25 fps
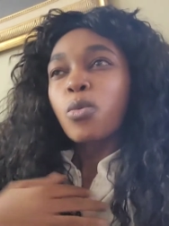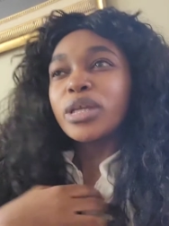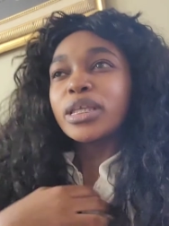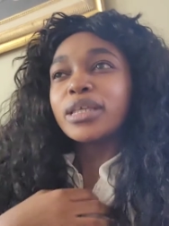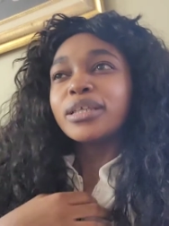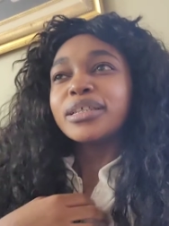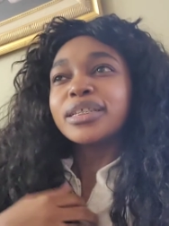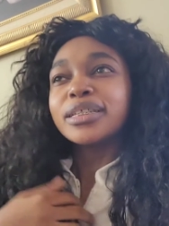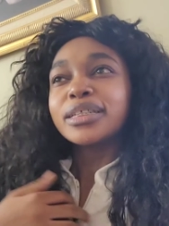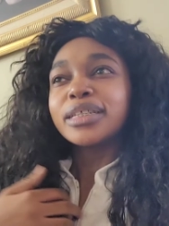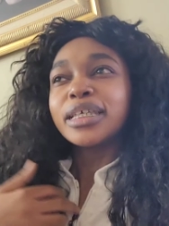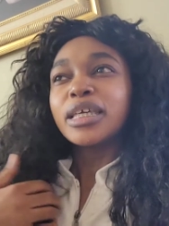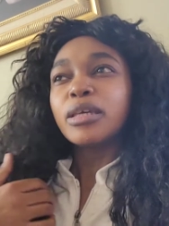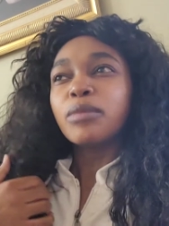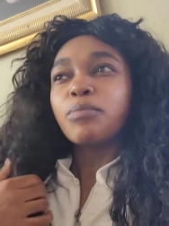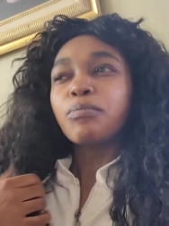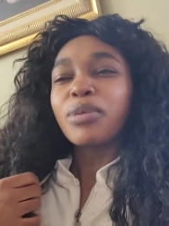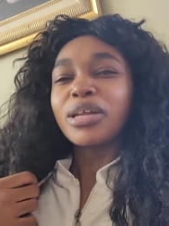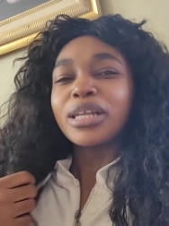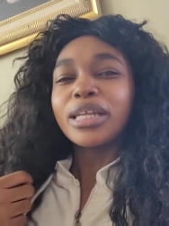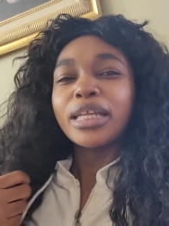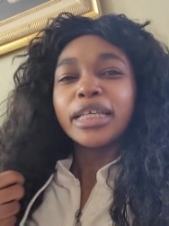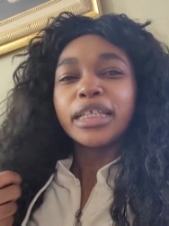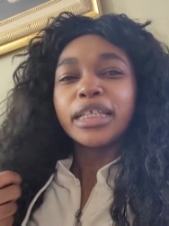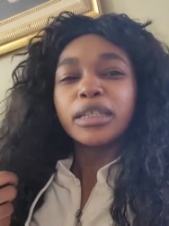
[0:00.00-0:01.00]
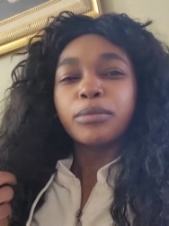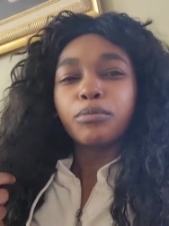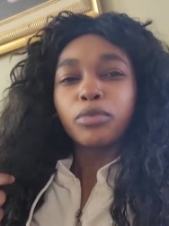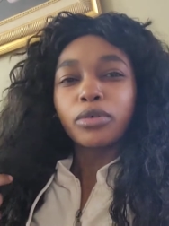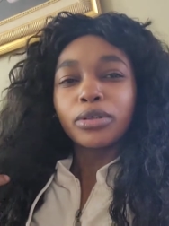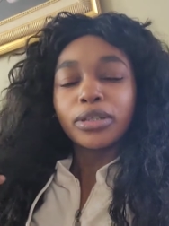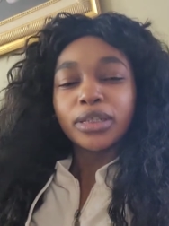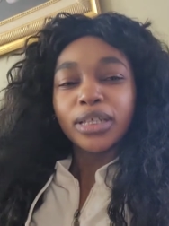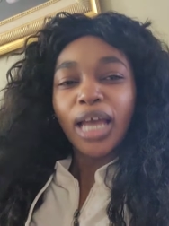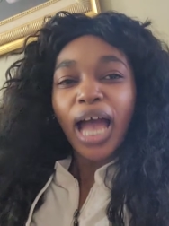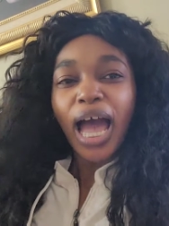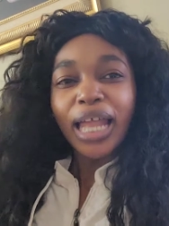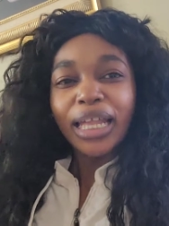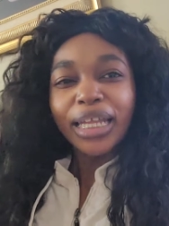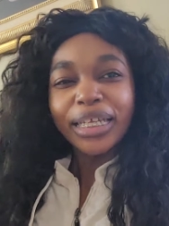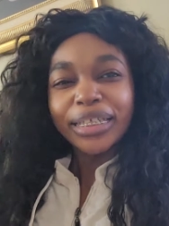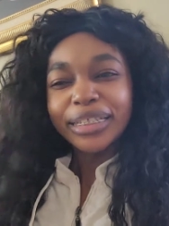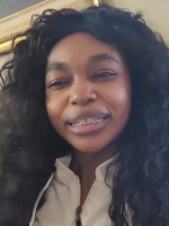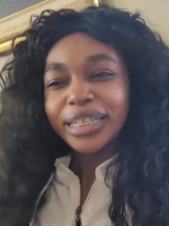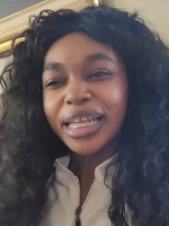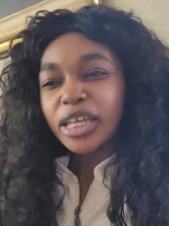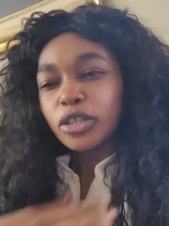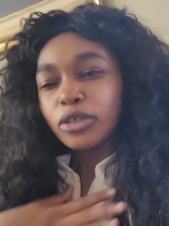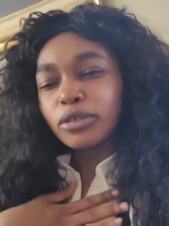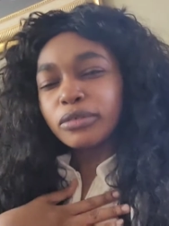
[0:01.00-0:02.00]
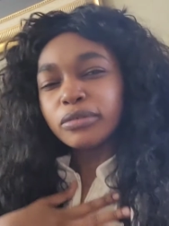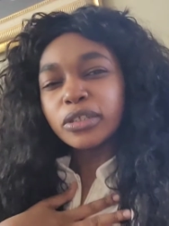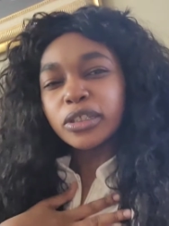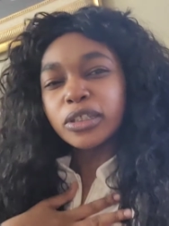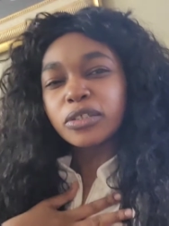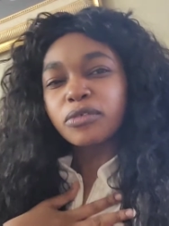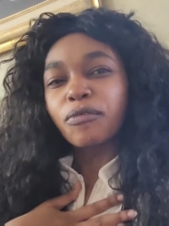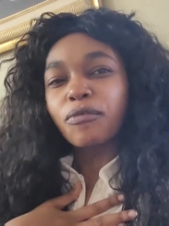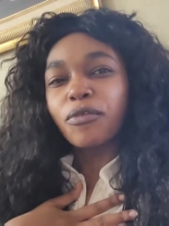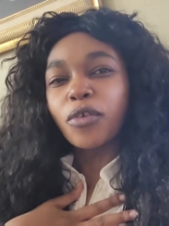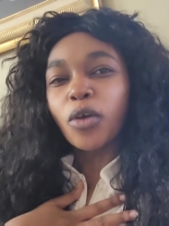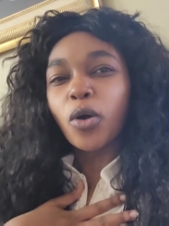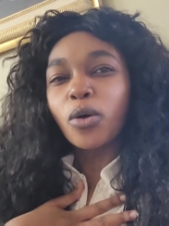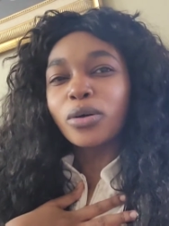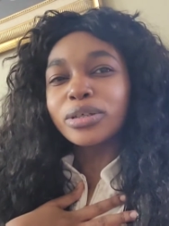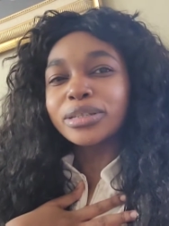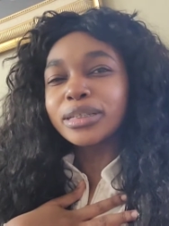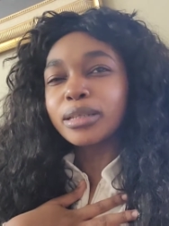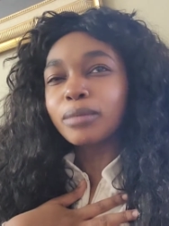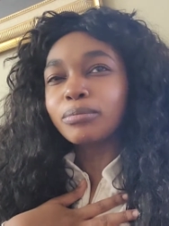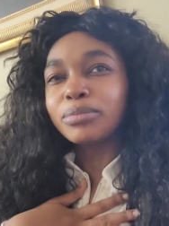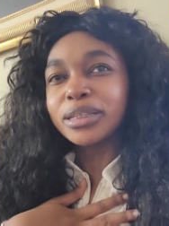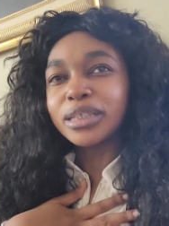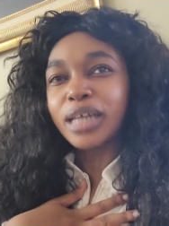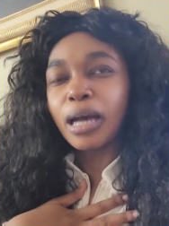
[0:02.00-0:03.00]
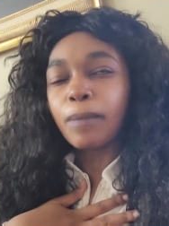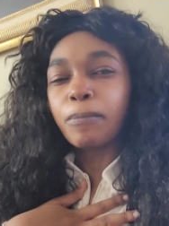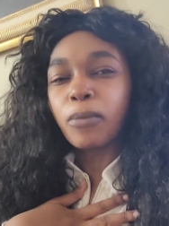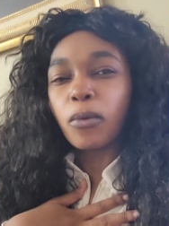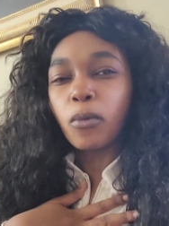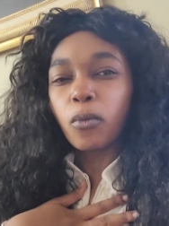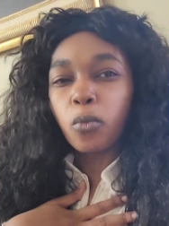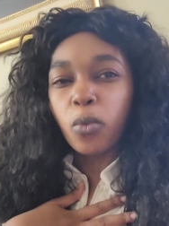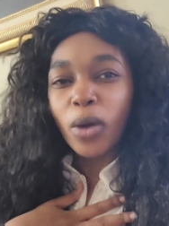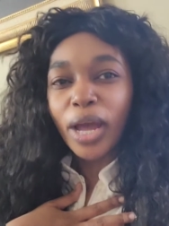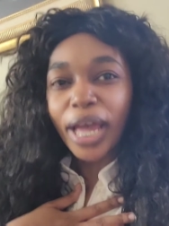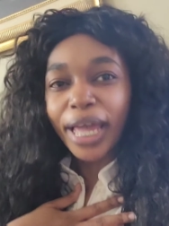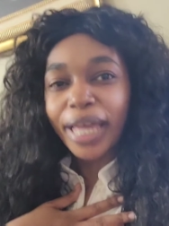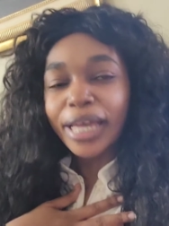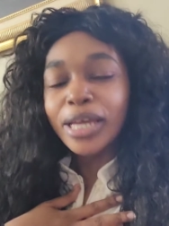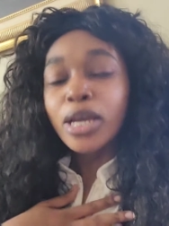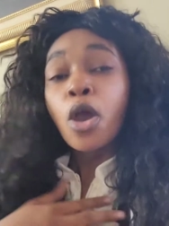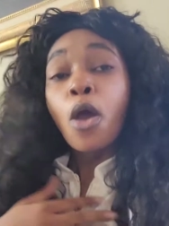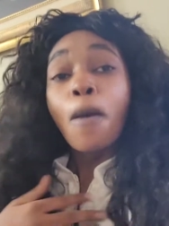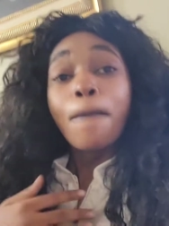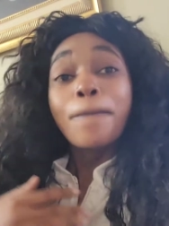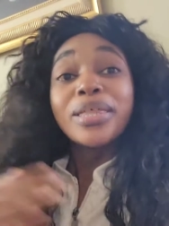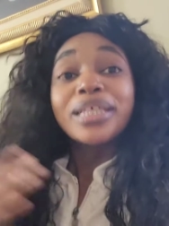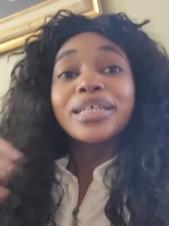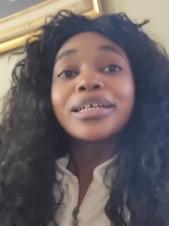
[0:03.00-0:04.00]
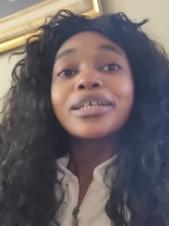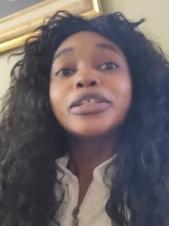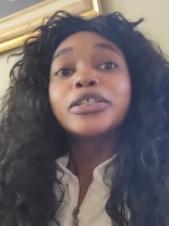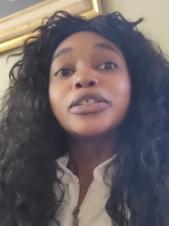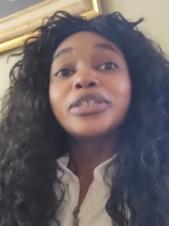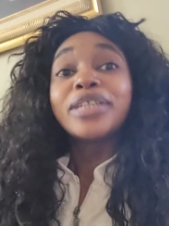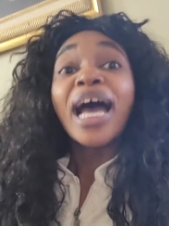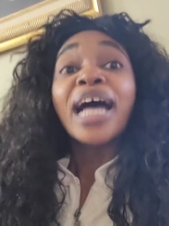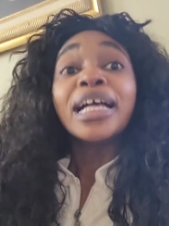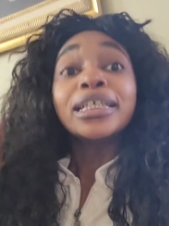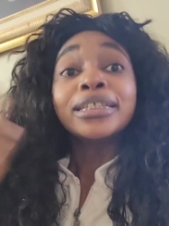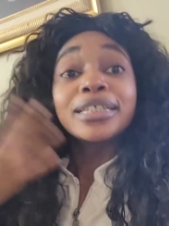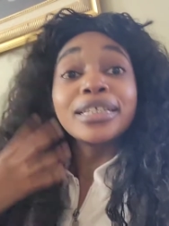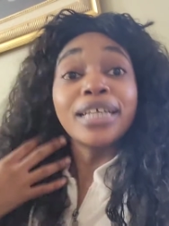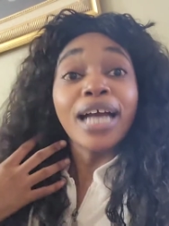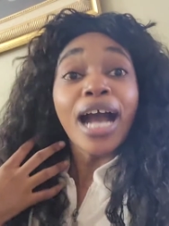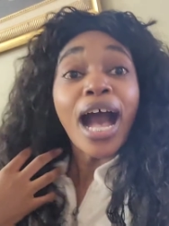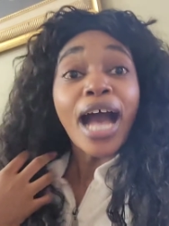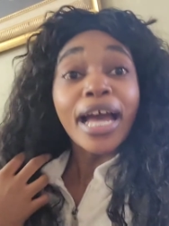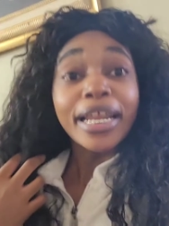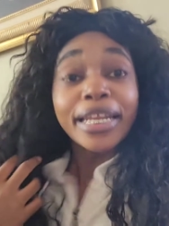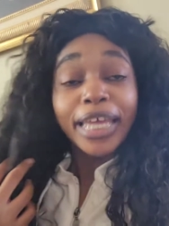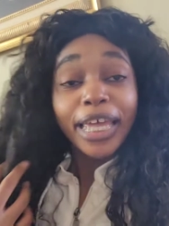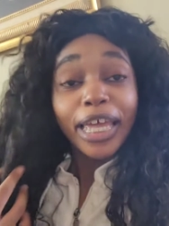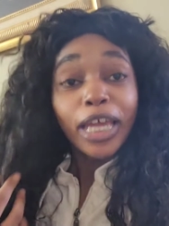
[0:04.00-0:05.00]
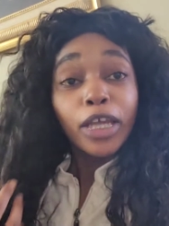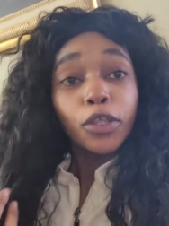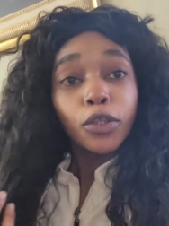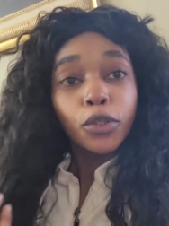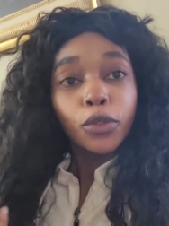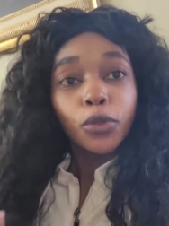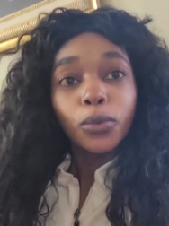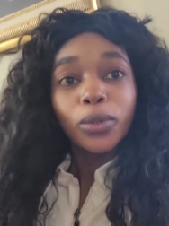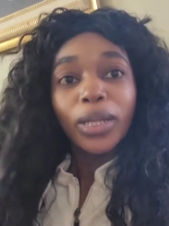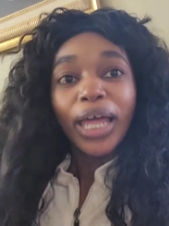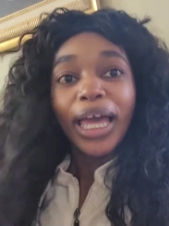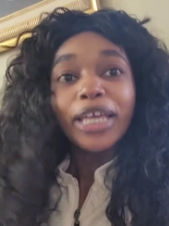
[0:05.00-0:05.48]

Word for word: when you see police brutality, like you just feel some type of way because that's God in you.